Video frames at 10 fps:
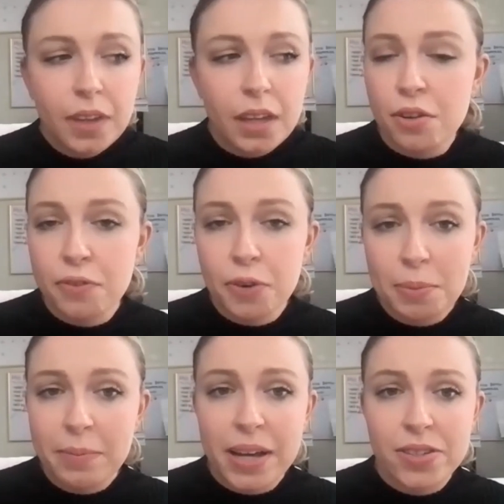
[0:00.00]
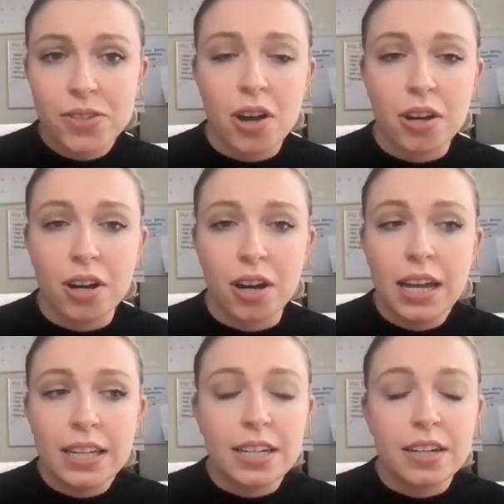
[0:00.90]
So, for me, my stalker
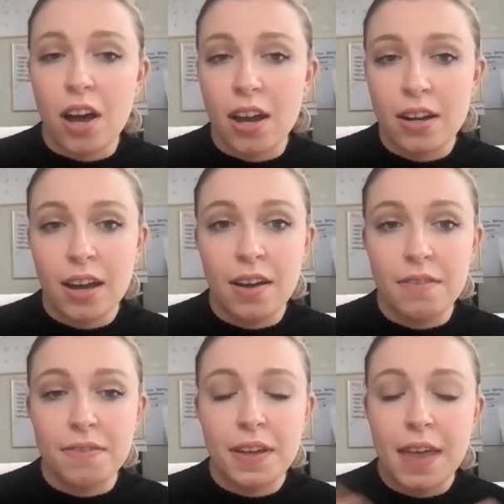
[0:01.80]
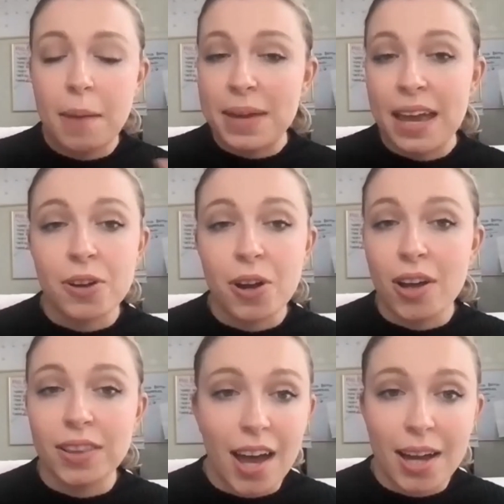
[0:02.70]
did a lot of that behavior
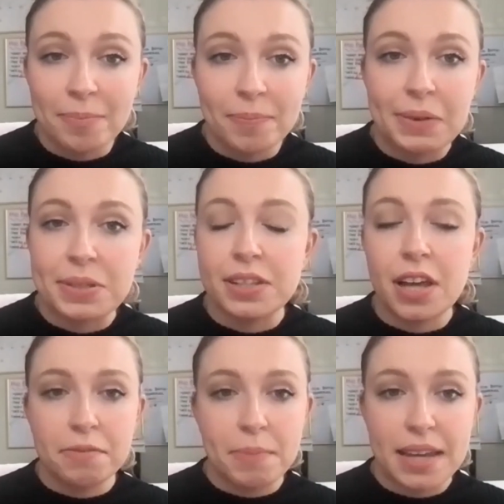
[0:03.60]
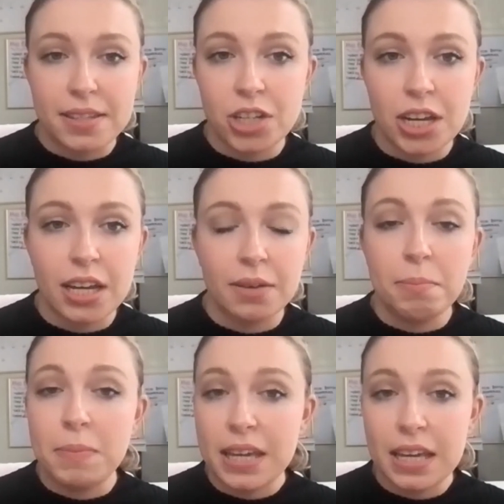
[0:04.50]
online. It was a lot of messaging
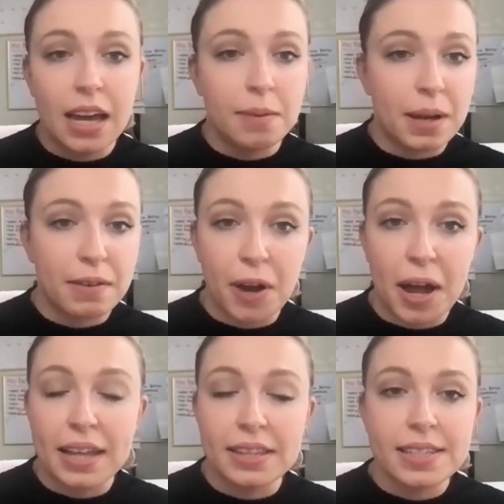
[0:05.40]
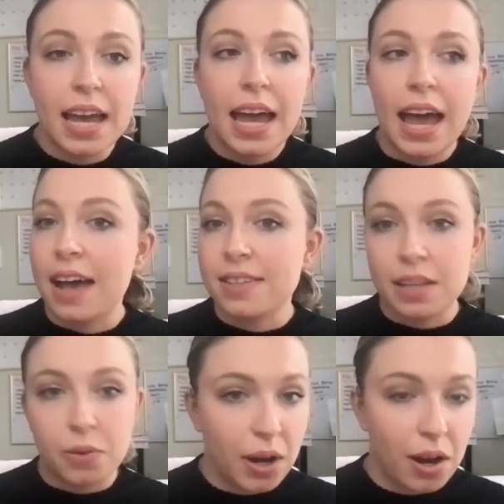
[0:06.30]
me and my friends,
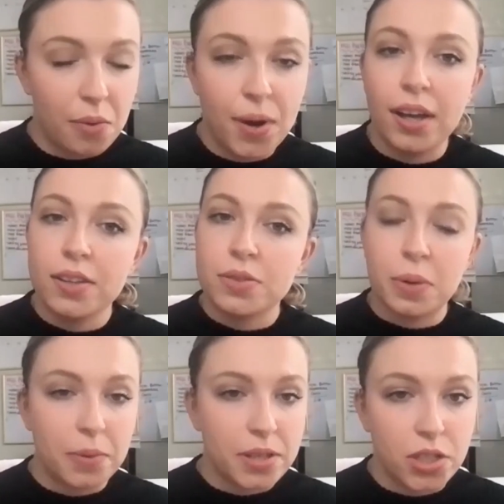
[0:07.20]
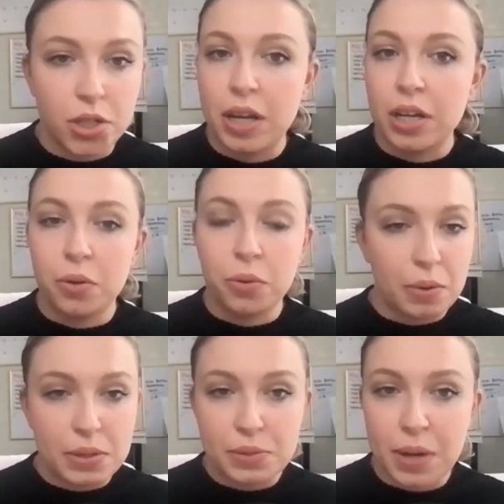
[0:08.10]
asking where I was, what I was doing, who
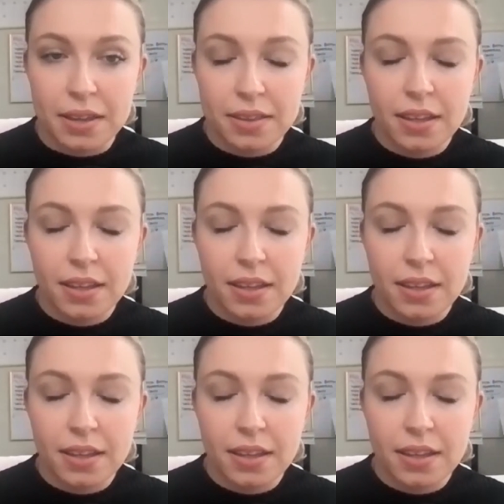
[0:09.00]
I was with.